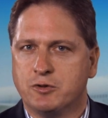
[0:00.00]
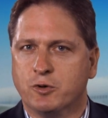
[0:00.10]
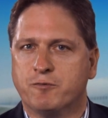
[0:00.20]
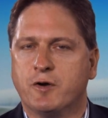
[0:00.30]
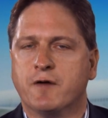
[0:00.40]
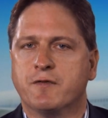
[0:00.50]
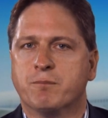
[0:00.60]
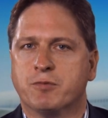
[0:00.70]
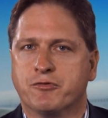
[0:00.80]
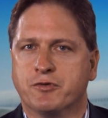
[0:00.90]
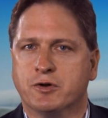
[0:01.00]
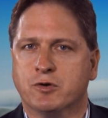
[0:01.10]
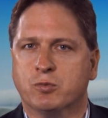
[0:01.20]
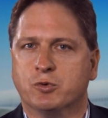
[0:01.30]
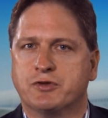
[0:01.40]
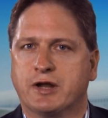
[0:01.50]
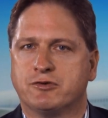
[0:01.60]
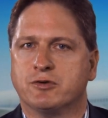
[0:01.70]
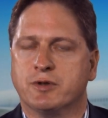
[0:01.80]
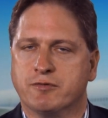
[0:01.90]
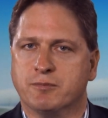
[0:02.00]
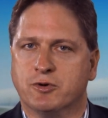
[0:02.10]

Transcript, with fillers: you'll find that Brazil will touch you even